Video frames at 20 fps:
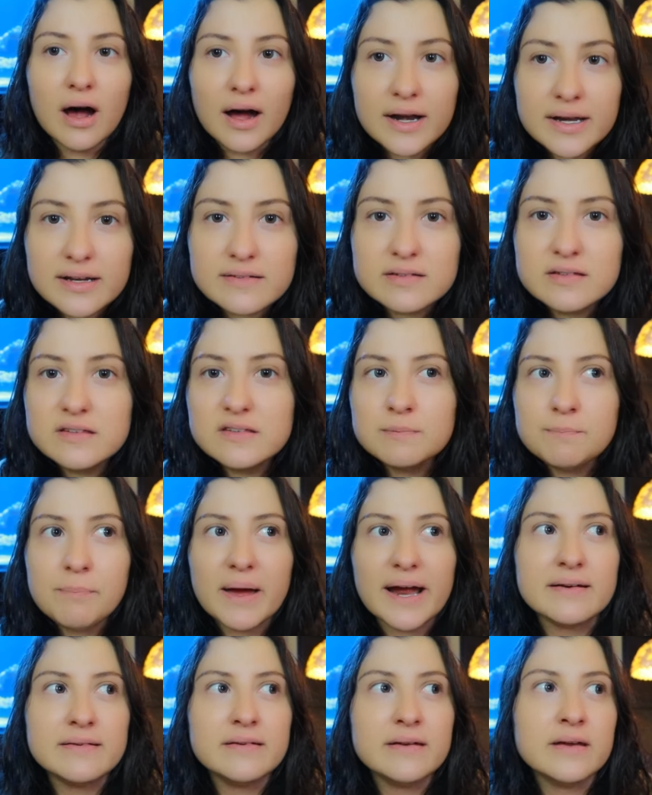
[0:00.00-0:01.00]

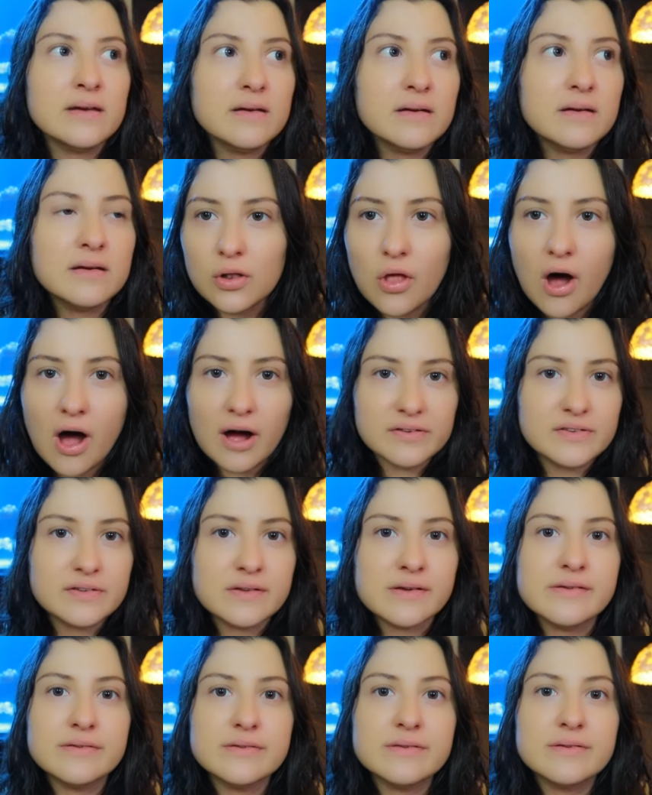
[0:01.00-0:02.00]
unexpected
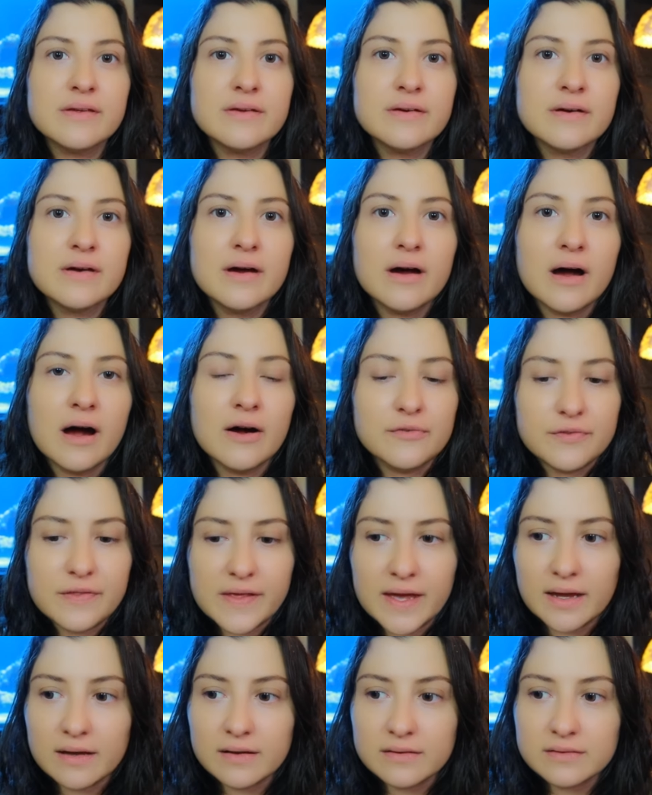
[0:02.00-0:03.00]
losses of
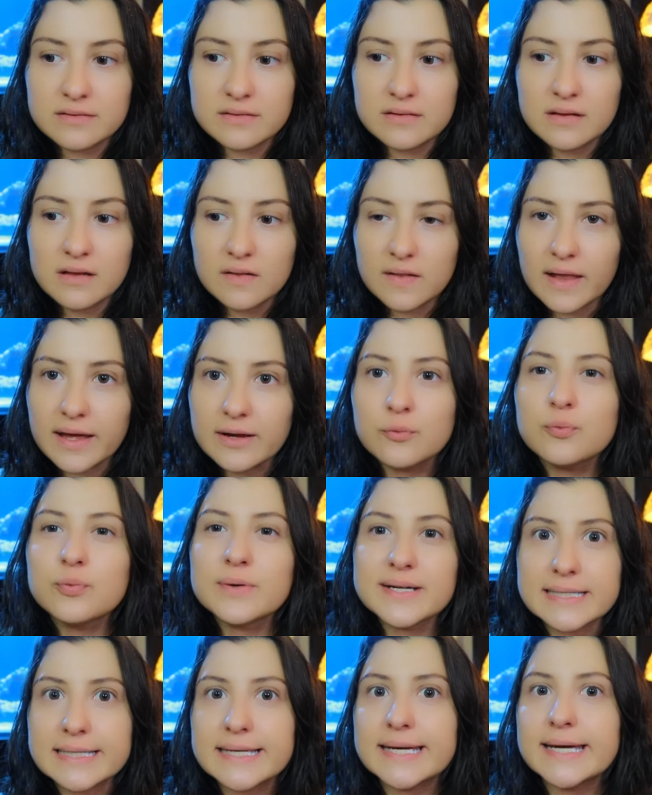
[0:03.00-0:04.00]
things like
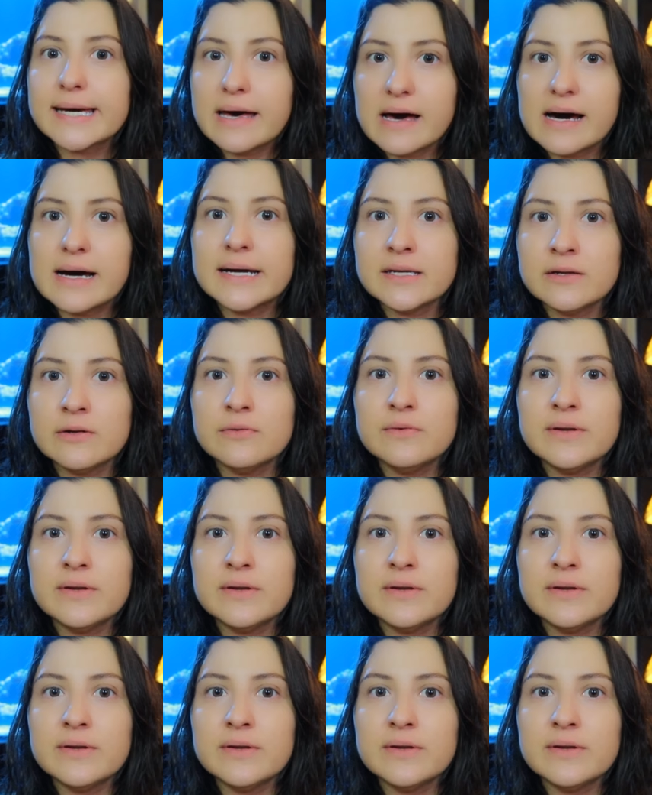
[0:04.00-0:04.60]
really cut you